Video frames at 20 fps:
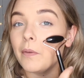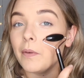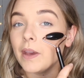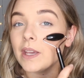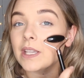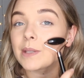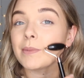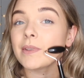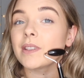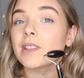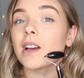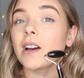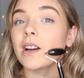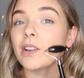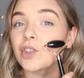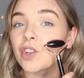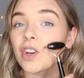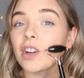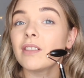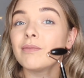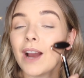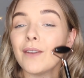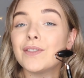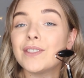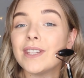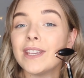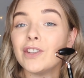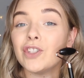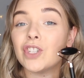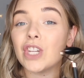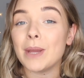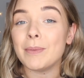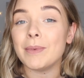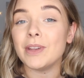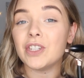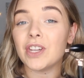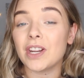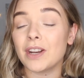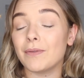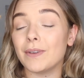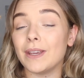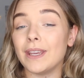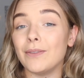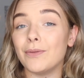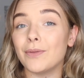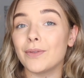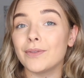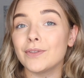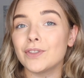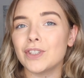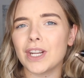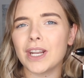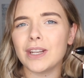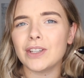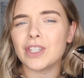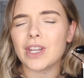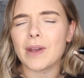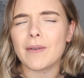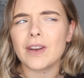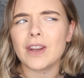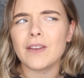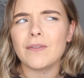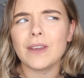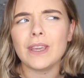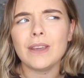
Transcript: face massager. I've seen Genevieve use this in